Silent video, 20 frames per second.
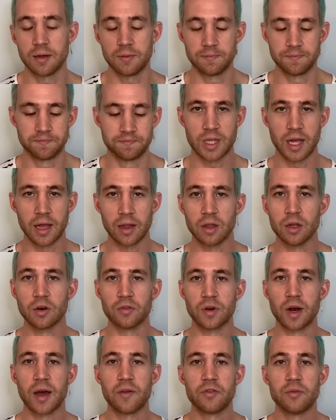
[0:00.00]
Slightly
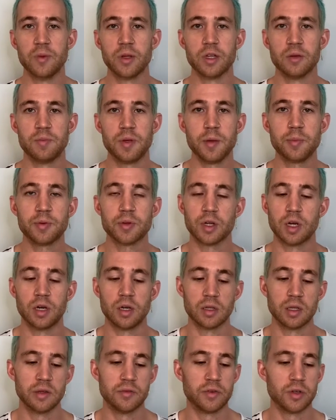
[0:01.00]
over 500,000 people are
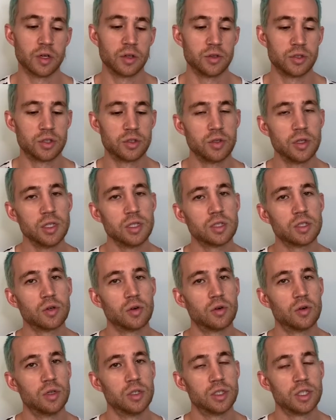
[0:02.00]
living on the streets
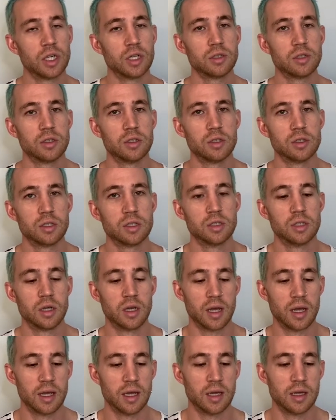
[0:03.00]
or in shelters,
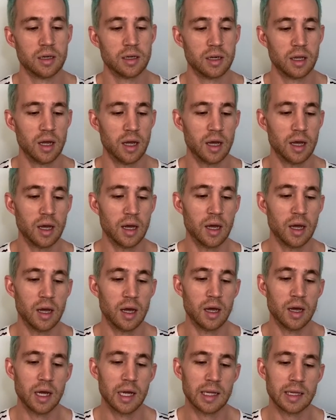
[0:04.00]
and
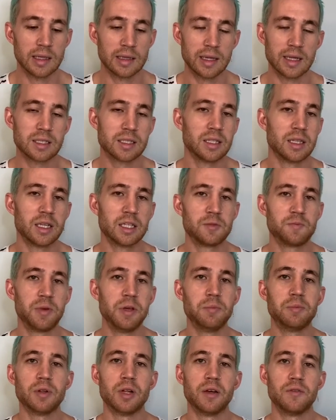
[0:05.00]
less and less
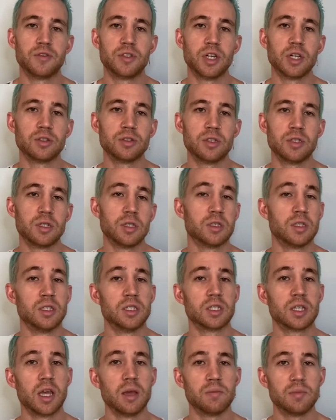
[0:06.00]
people have shelters as an
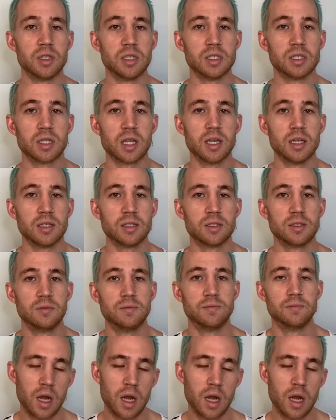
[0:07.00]
escape these days.